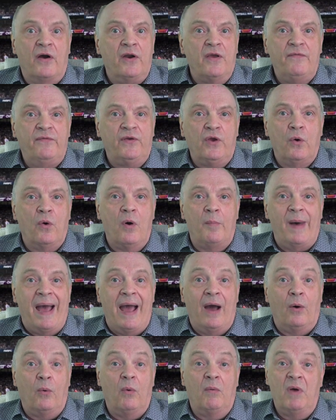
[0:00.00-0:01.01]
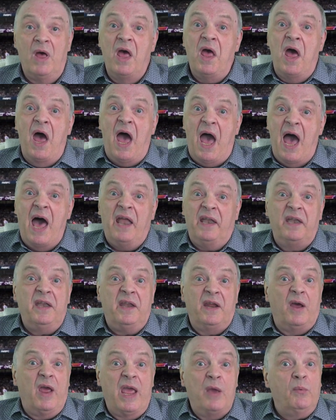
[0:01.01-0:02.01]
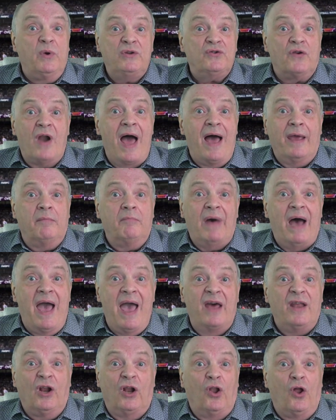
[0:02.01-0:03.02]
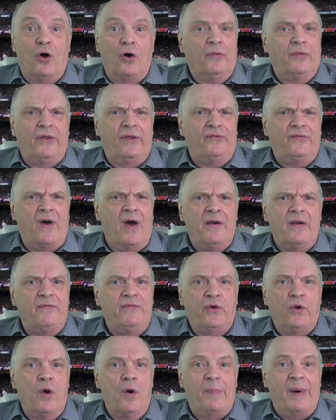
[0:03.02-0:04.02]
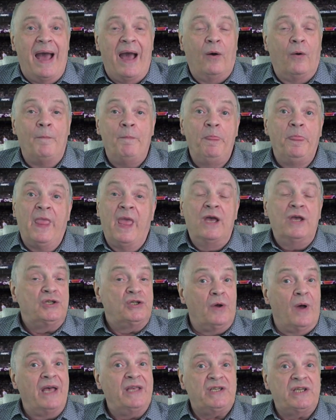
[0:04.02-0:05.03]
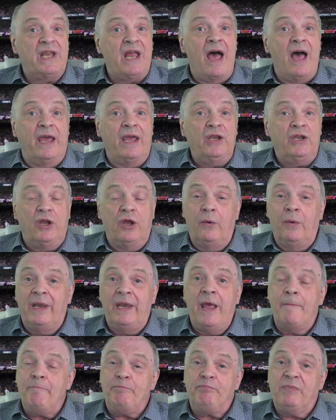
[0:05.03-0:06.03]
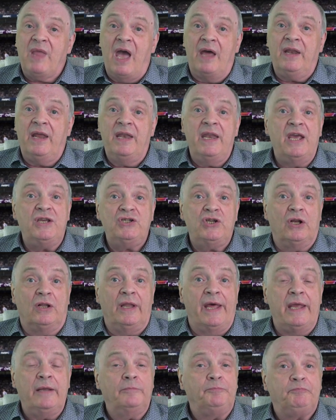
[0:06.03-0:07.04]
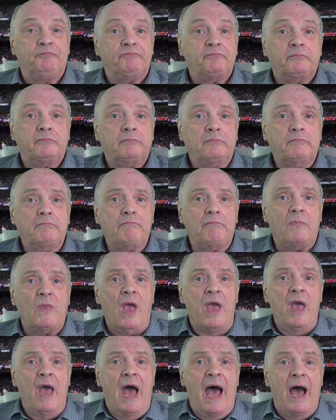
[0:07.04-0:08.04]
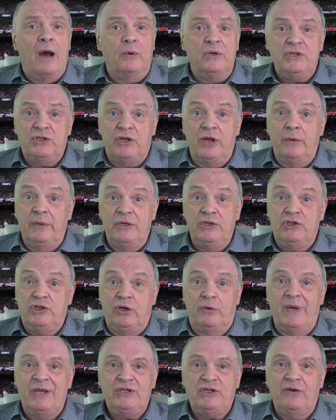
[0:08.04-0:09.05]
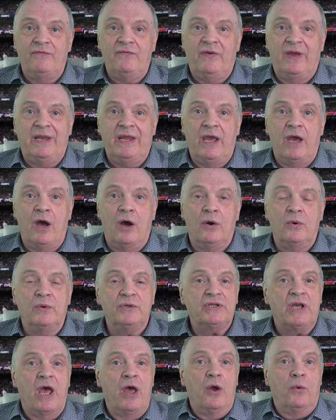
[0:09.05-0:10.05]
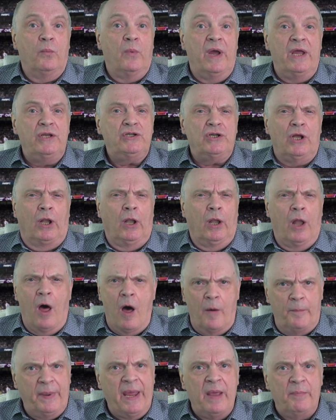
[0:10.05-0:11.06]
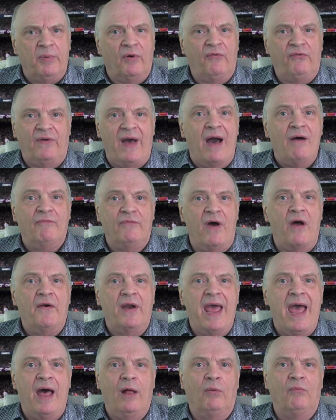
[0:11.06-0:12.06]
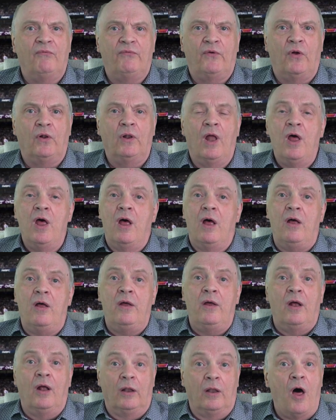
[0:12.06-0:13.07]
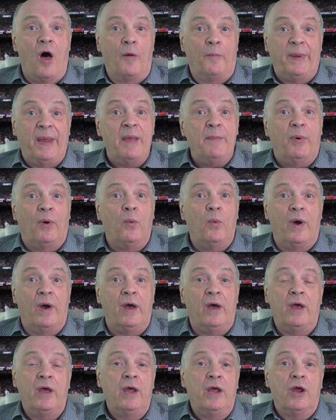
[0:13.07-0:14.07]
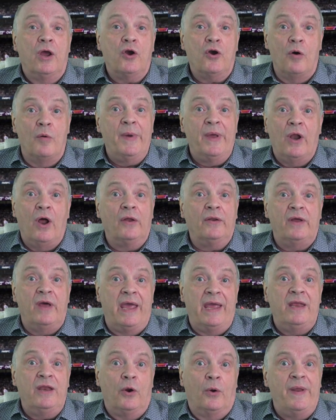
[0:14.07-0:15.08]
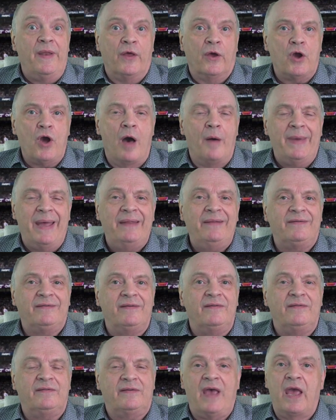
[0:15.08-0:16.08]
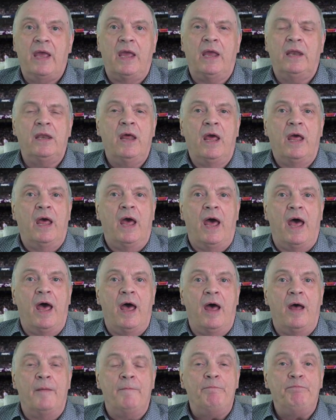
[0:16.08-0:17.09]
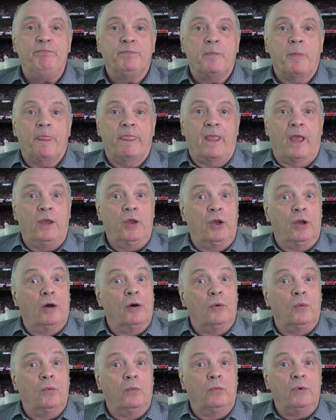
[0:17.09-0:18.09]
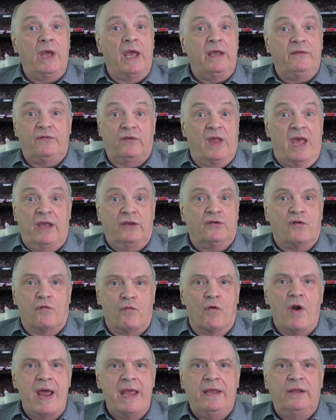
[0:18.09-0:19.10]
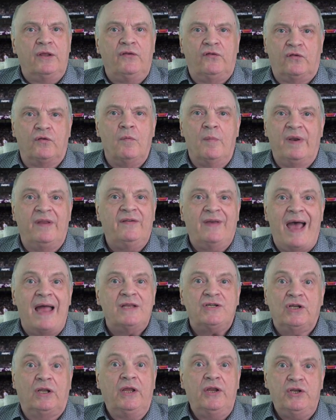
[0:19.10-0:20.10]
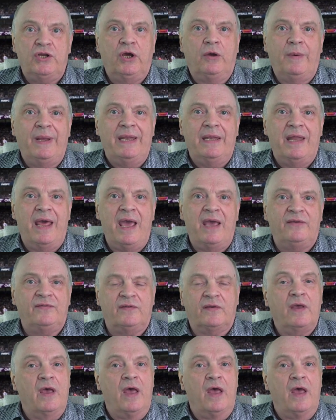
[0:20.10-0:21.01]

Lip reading: few about. And he was right. I had a look, there's very few about. So I started doing it, and initially I was doing tuition videos, which a lot of people found very helpful. A lot of people were coming on, in the comments and saying, it's great that somebody's actually doing this,